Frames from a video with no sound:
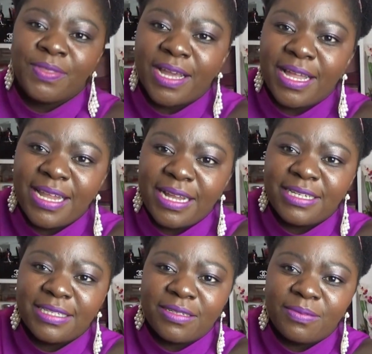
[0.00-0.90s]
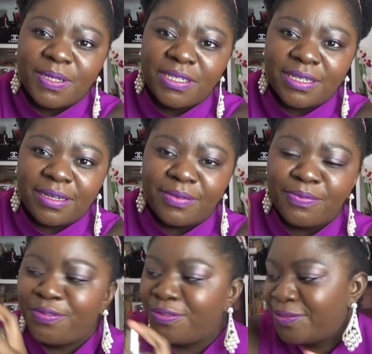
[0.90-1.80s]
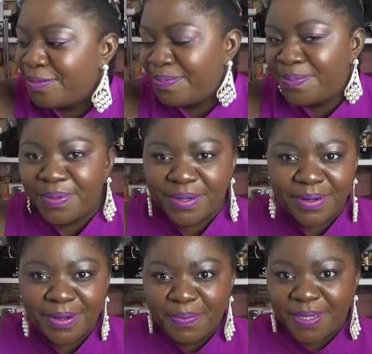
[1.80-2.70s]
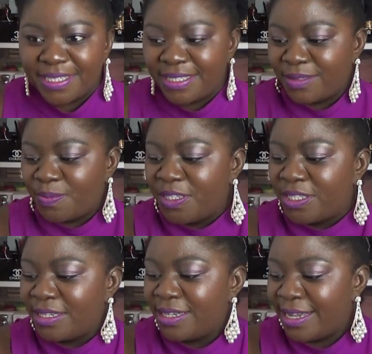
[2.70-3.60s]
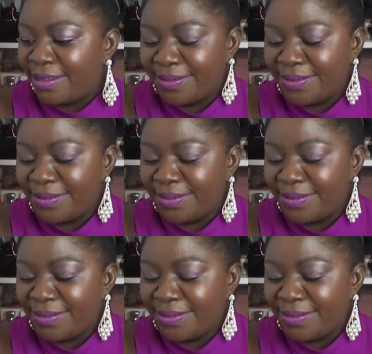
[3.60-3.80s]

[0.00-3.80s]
Look at that distribution. Pfft, proper distribution there.